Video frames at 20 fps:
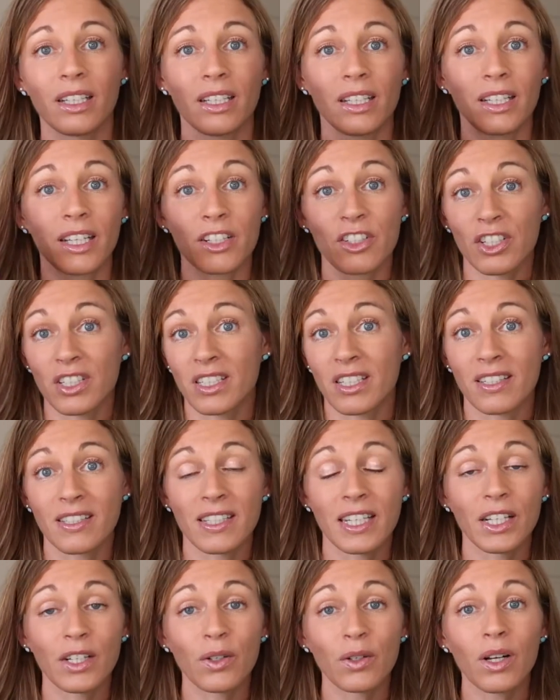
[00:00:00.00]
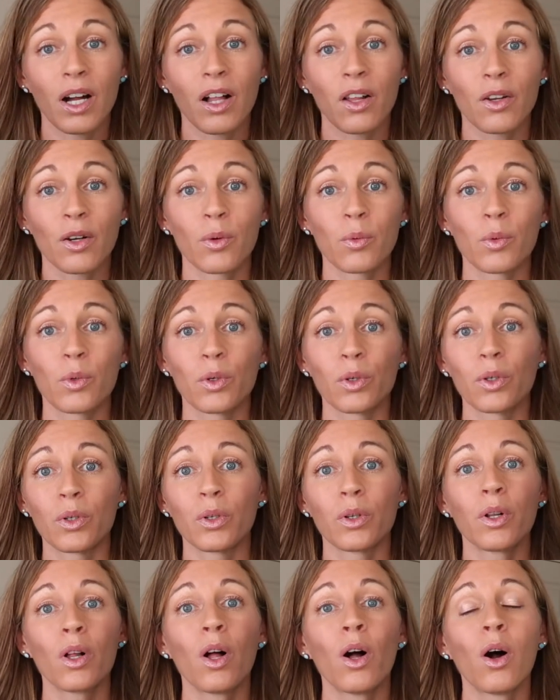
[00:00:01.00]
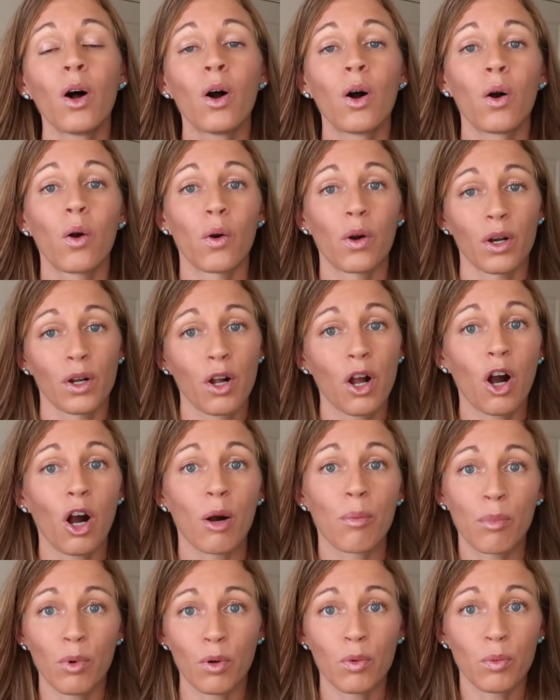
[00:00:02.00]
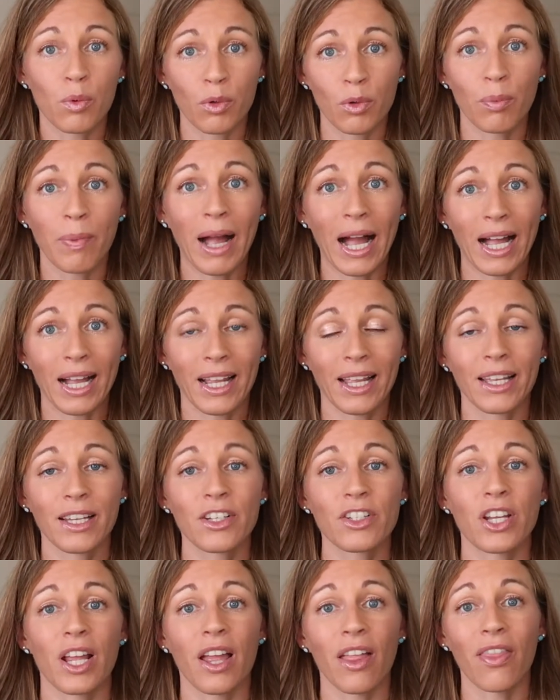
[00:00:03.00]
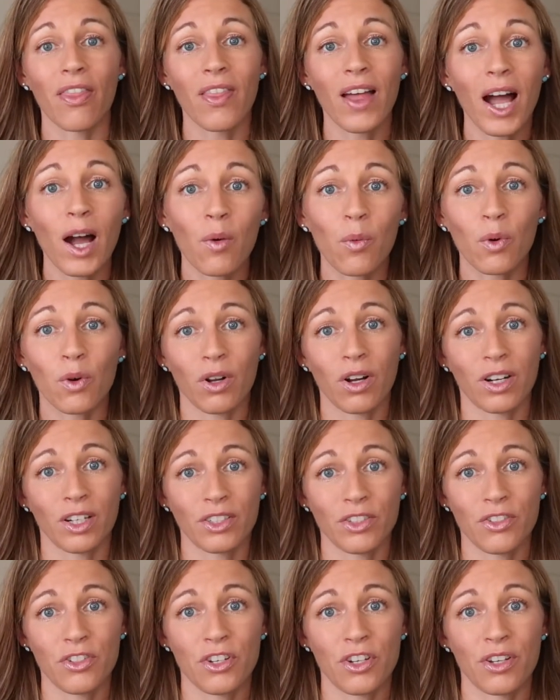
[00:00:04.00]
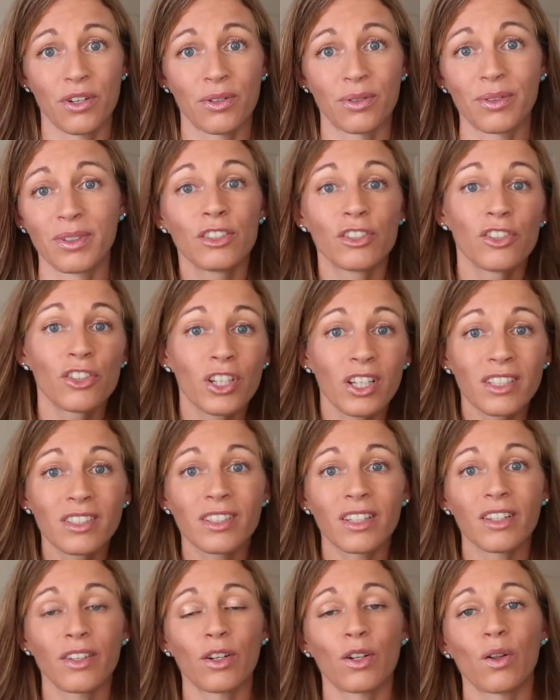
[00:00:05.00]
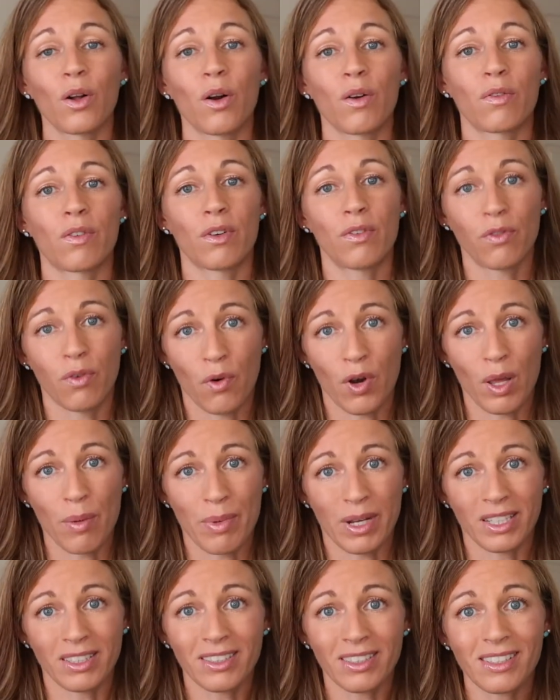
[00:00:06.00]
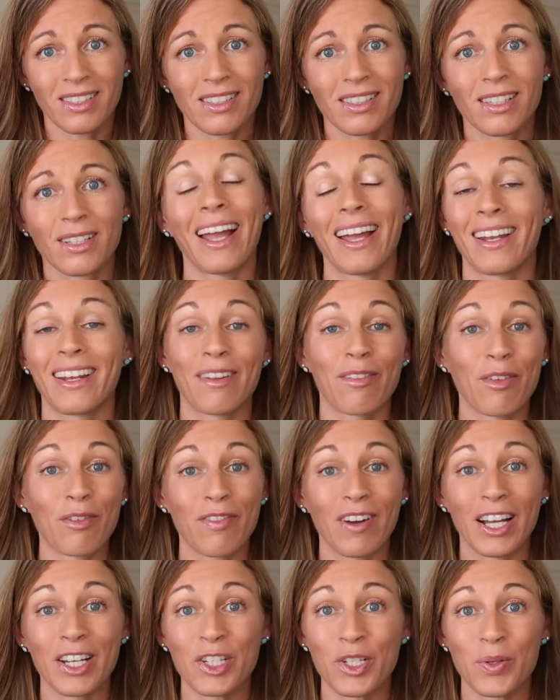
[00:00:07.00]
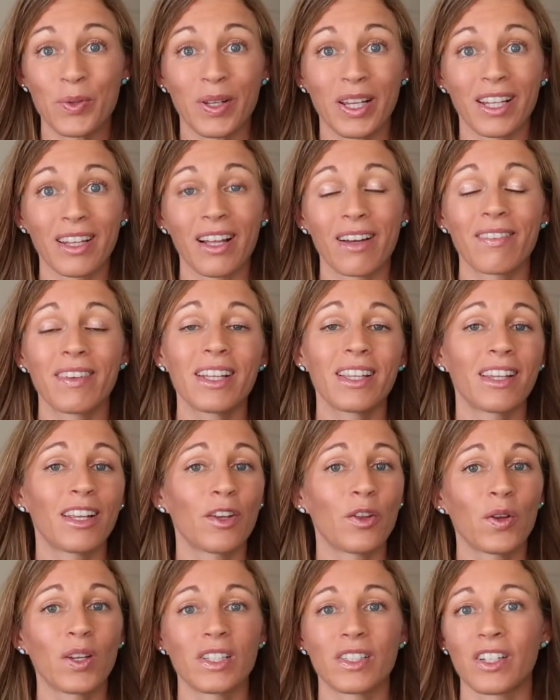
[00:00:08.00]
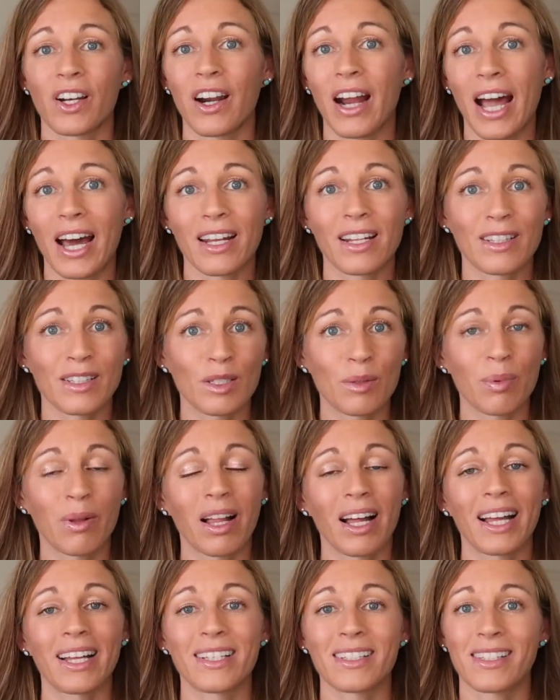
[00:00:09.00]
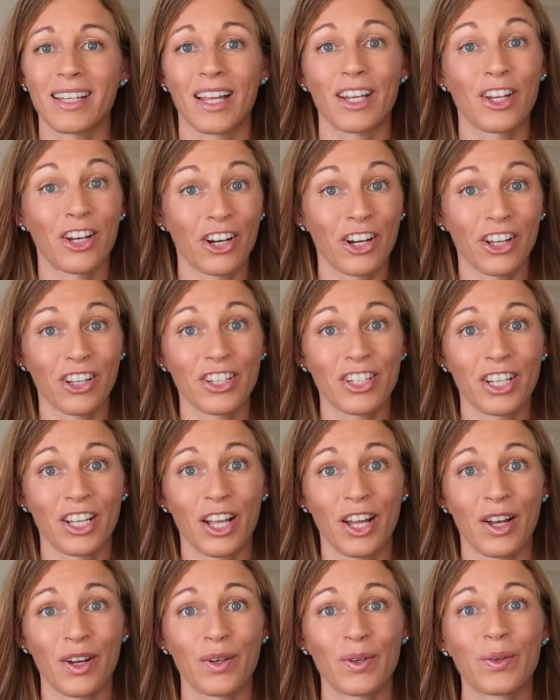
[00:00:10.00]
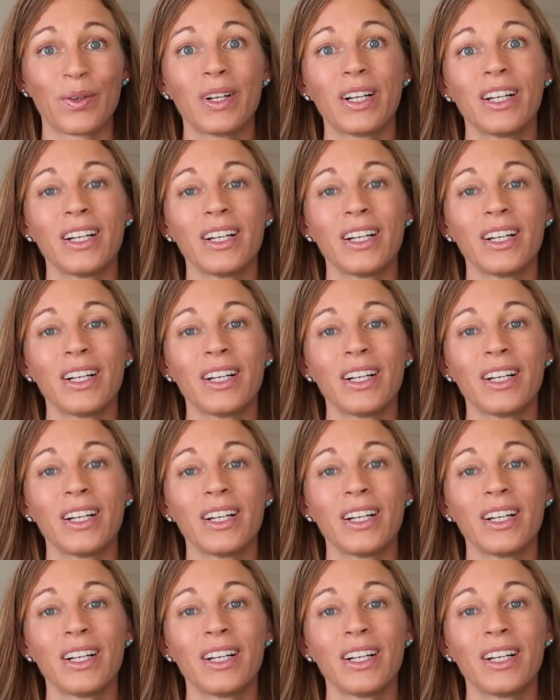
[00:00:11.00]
get just a single color wool or a combo wool package, and that will cost you just a little over 40 bucks. And if you find you really love it, then you can start adding supplies and you're good to go.